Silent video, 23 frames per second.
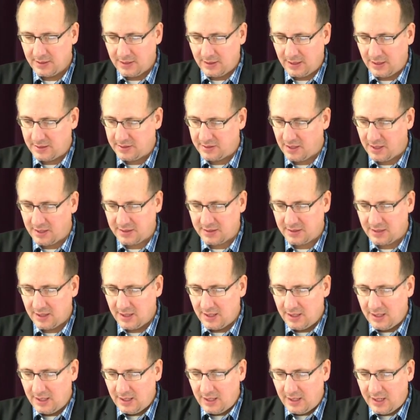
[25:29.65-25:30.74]
He says,
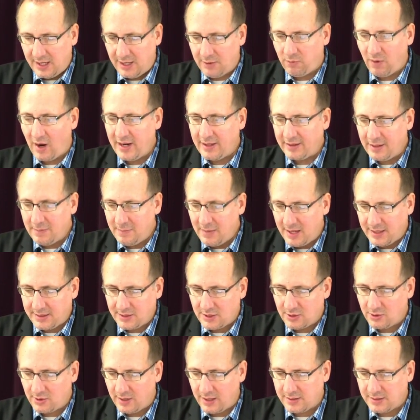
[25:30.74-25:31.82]
he rightly makes a
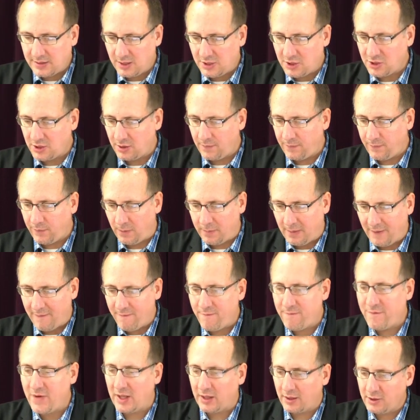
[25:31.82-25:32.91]
transition from a
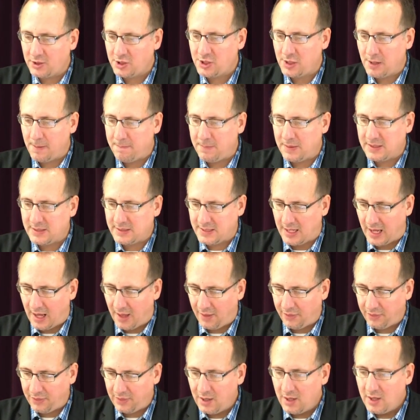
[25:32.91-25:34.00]
fellowship in
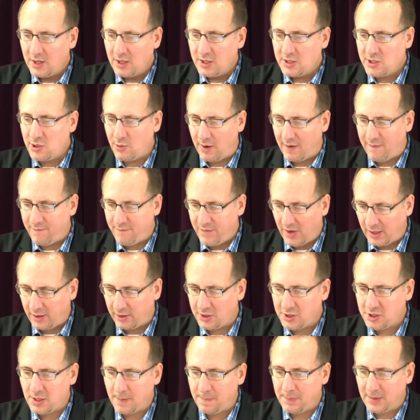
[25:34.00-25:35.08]
death to a
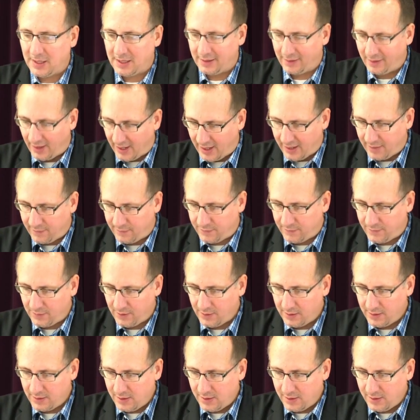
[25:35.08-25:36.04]
fellowship in life.